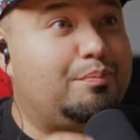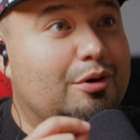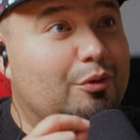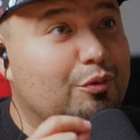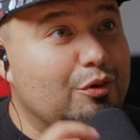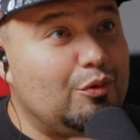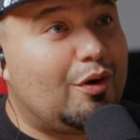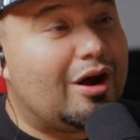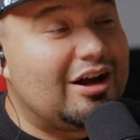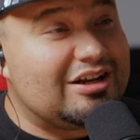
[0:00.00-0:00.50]
But
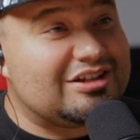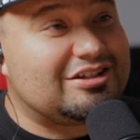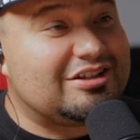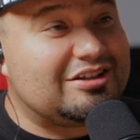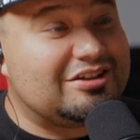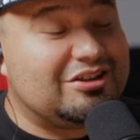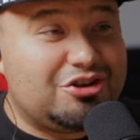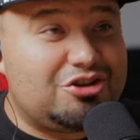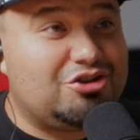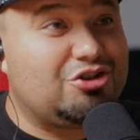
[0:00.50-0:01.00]
we
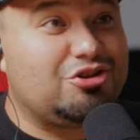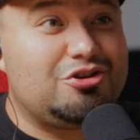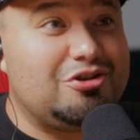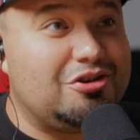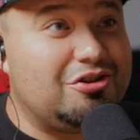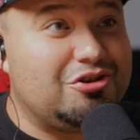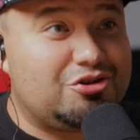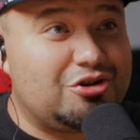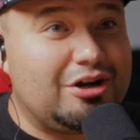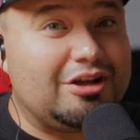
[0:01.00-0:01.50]
watched the,
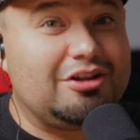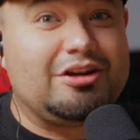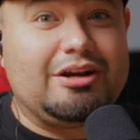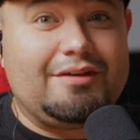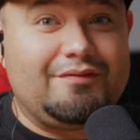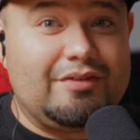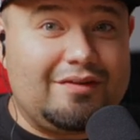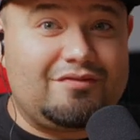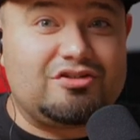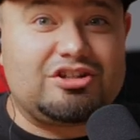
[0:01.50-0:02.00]
the trailer.
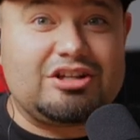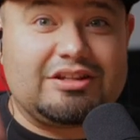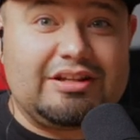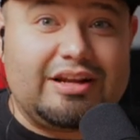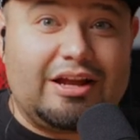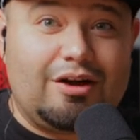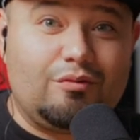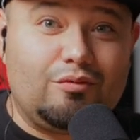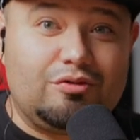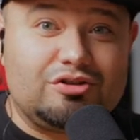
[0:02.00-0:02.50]
And if you haven't checked
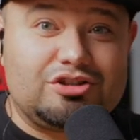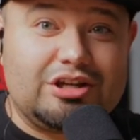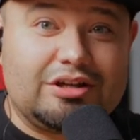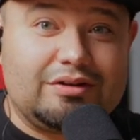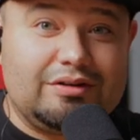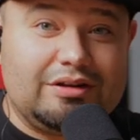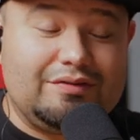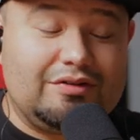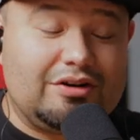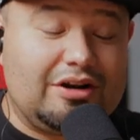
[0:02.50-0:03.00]
it out, we'll check
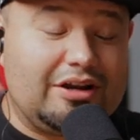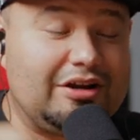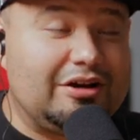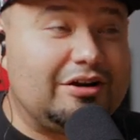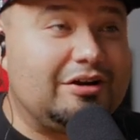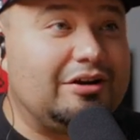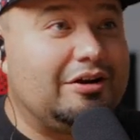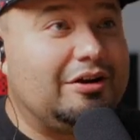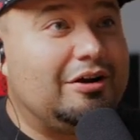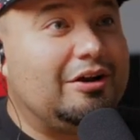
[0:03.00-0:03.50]
it, leave it right
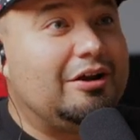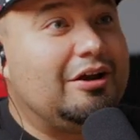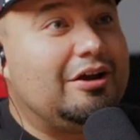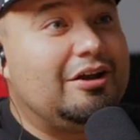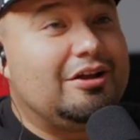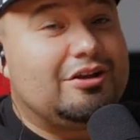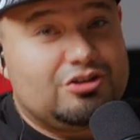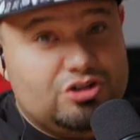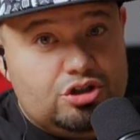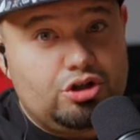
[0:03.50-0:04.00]
here.
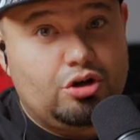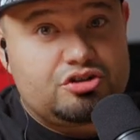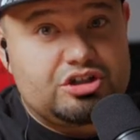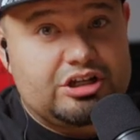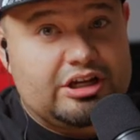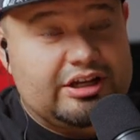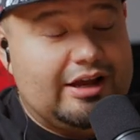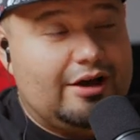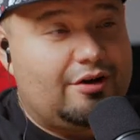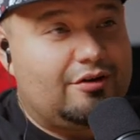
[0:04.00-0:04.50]
Go
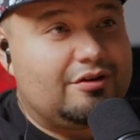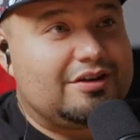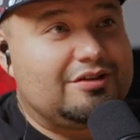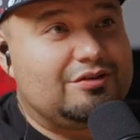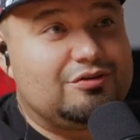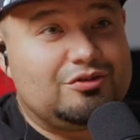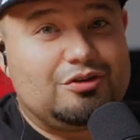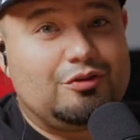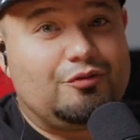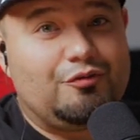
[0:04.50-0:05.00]
check it out
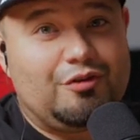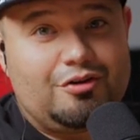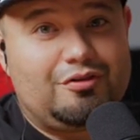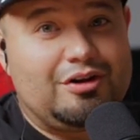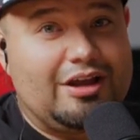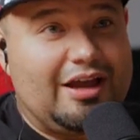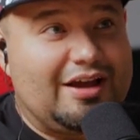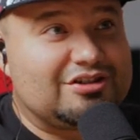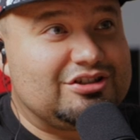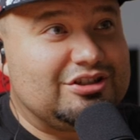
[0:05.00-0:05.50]
because it was a fun
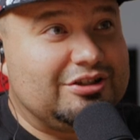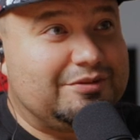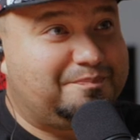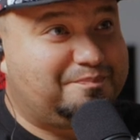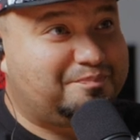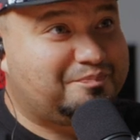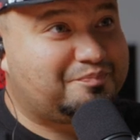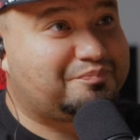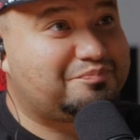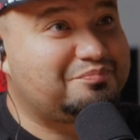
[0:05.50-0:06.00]
reaction.
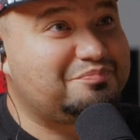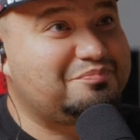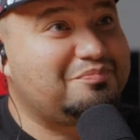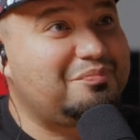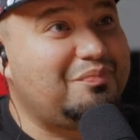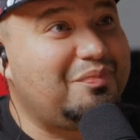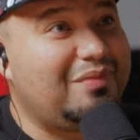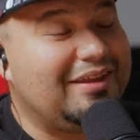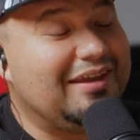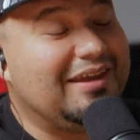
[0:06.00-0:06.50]
Yeah.
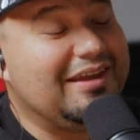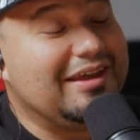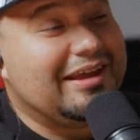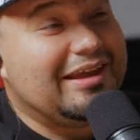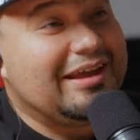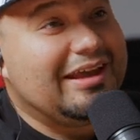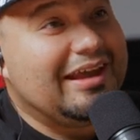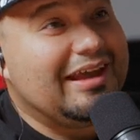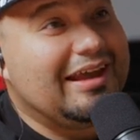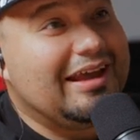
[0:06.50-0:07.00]

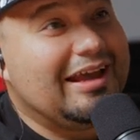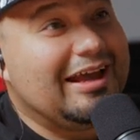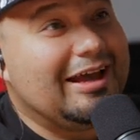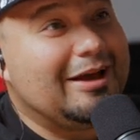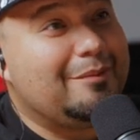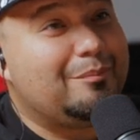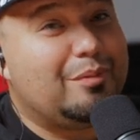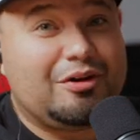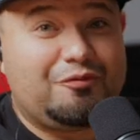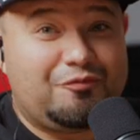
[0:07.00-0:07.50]

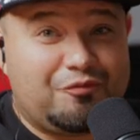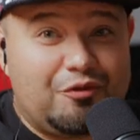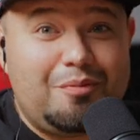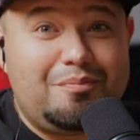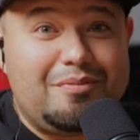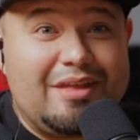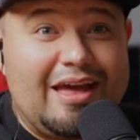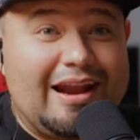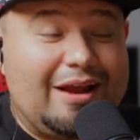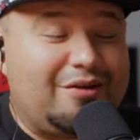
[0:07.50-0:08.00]
But
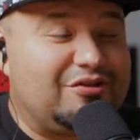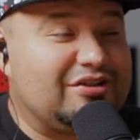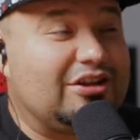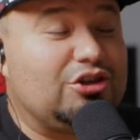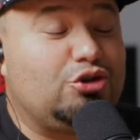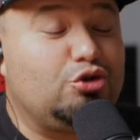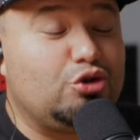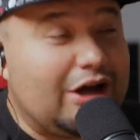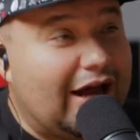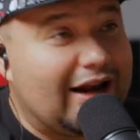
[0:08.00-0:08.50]
from that, I was
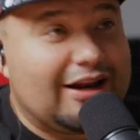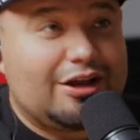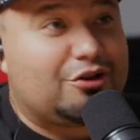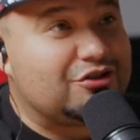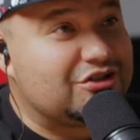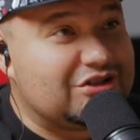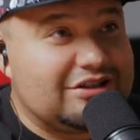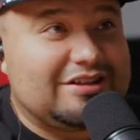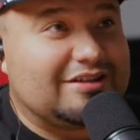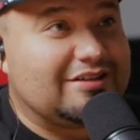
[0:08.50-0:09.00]
like, you got to go
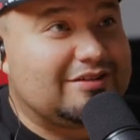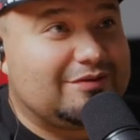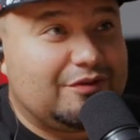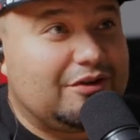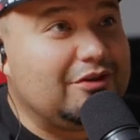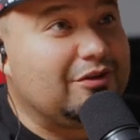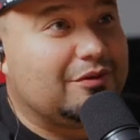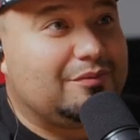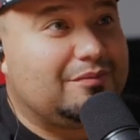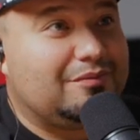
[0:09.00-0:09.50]
see this
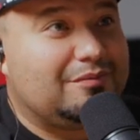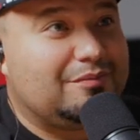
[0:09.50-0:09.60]
film